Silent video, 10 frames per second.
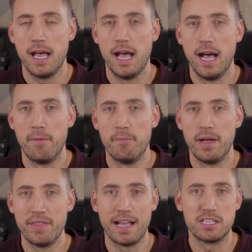
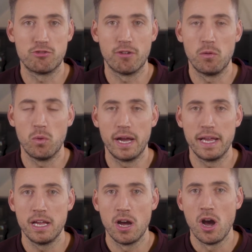and that is a great
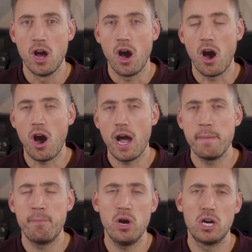way. I
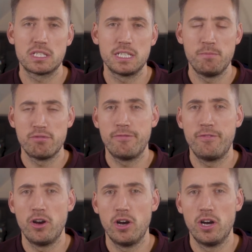personally
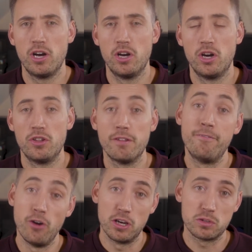prefer the
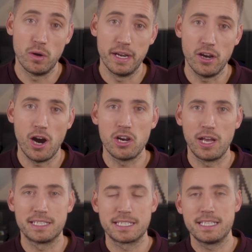first way. I
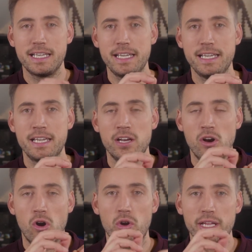like to see
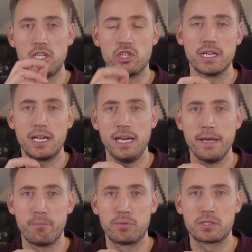on each of the
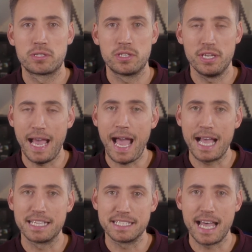clips that it
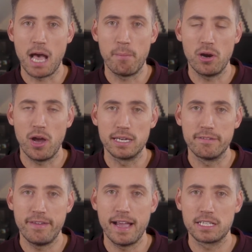has that applied
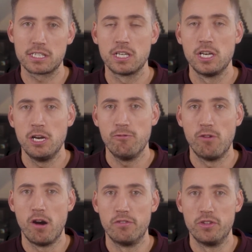effect
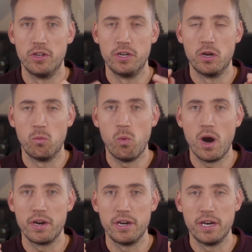rather than
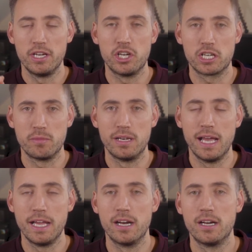one adjustment
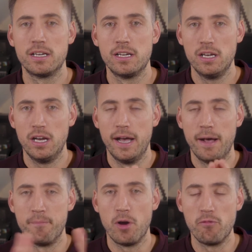layer
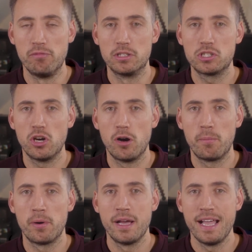over the
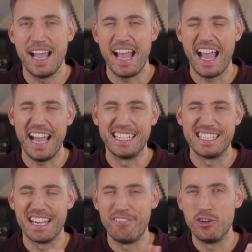top.
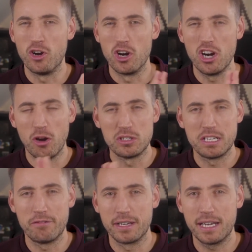And if you've got loads of
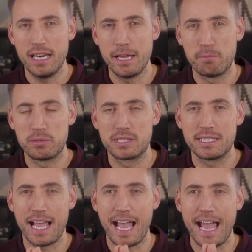different
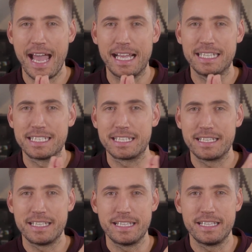clips and
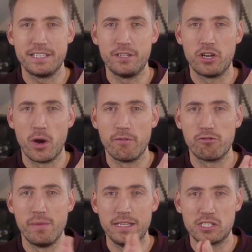you're going
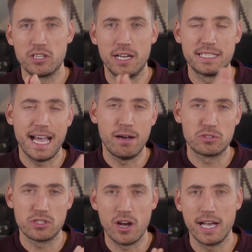from inside to
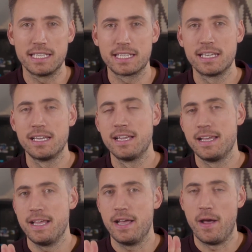outside,
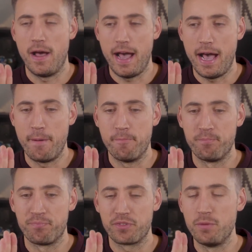you
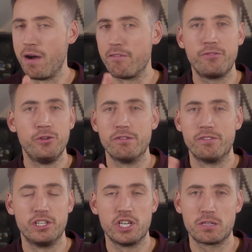might have a few
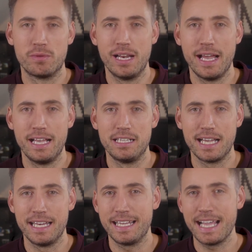different adjustment layers
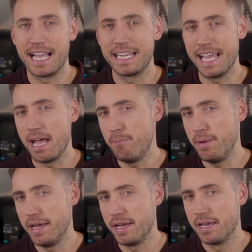and it can get a
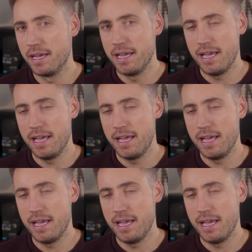bit